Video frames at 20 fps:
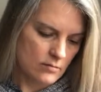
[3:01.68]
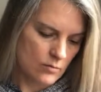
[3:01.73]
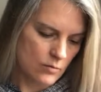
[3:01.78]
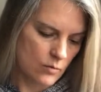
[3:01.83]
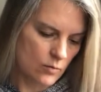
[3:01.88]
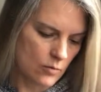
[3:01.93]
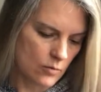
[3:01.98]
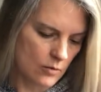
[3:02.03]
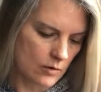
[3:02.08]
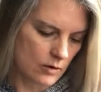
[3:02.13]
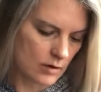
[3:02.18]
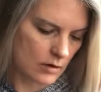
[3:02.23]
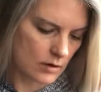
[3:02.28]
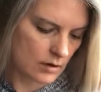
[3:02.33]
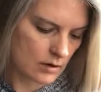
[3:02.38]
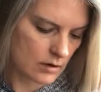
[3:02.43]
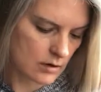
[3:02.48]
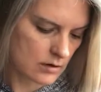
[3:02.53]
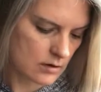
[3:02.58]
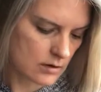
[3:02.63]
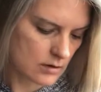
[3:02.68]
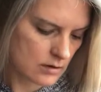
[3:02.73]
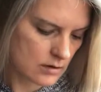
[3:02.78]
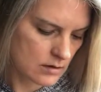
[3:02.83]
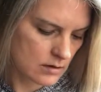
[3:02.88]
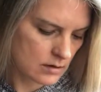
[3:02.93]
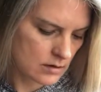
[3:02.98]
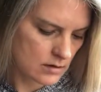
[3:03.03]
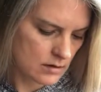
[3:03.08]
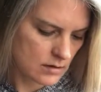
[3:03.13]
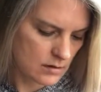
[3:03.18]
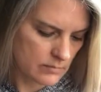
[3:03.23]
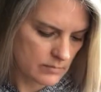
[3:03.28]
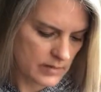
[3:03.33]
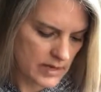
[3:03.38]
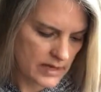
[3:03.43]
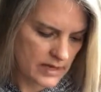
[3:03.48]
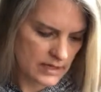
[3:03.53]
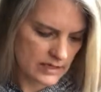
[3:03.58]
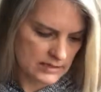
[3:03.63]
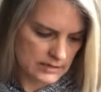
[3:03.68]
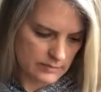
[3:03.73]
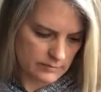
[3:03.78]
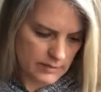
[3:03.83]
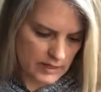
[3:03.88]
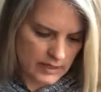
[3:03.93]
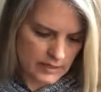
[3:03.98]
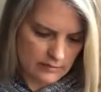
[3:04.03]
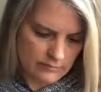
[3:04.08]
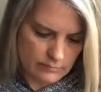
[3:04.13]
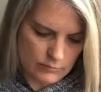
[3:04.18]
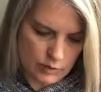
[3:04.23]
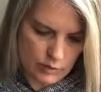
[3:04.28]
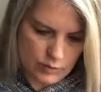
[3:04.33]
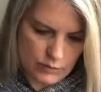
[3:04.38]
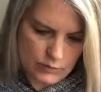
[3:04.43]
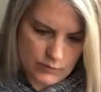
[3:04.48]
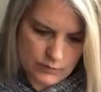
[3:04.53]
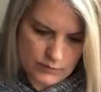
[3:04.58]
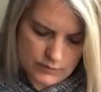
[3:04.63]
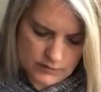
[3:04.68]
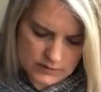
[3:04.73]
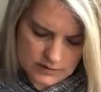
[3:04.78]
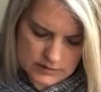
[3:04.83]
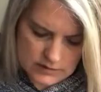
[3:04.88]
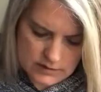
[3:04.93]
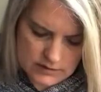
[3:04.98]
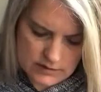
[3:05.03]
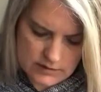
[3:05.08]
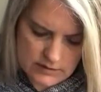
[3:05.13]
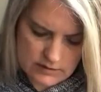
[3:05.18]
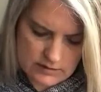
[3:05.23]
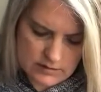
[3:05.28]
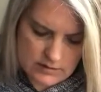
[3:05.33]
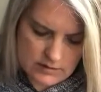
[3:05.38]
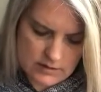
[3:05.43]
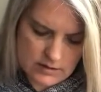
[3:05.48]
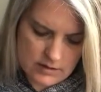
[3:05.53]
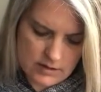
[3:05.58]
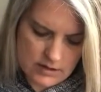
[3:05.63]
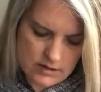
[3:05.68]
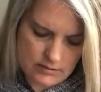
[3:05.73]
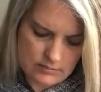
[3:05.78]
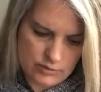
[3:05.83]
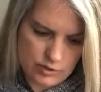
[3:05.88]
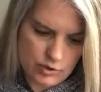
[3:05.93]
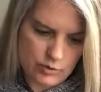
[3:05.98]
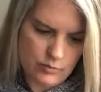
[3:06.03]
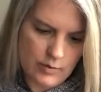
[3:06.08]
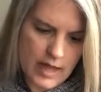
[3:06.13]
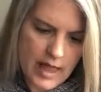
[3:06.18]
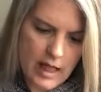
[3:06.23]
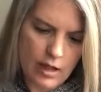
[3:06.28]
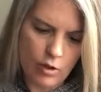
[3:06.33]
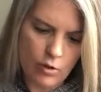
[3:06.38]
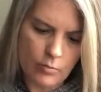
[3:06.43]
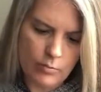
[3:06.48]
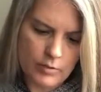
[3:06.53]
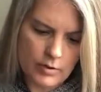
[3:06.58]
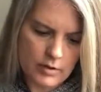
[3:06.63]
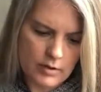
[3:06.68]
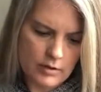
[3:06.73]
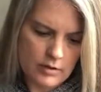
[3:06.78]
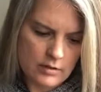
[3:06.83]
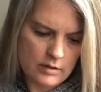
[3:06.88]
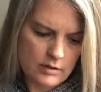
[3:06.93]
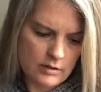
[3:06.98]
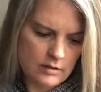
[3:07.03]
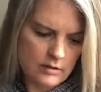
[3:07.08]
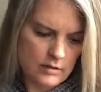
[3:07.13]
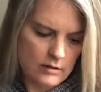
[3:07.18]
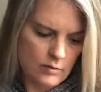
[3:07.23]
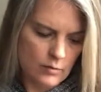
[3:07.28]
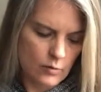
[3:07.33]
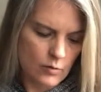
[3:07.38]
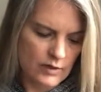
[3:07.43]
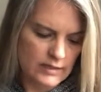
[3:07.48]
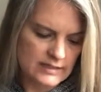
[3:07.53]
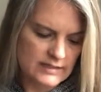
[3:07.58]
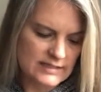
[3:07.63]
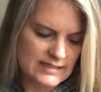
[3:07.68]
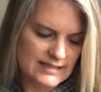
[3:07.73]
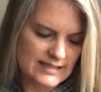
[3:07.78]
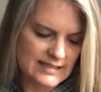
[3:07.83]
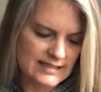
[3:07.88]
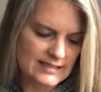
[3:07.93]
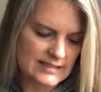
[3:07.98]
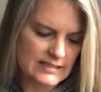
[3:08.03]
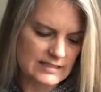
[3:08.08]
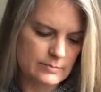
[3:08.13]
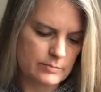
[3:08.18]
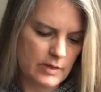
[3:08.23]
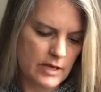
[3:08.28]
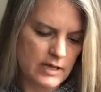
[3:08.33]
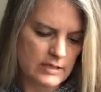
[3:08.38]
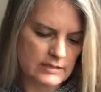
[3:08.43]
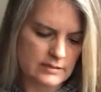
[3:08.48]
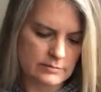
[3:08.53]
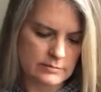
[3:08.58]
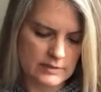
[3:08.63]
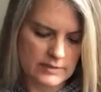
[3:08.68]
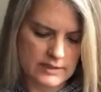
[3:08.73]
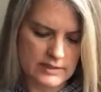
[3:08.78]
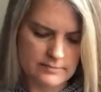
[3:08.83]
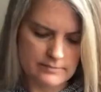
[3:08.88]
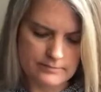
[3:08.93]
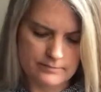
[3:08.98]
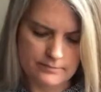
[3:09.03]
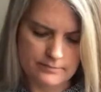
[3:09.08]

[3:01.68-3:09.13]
or making some kind of moves um, to help or assist possibly.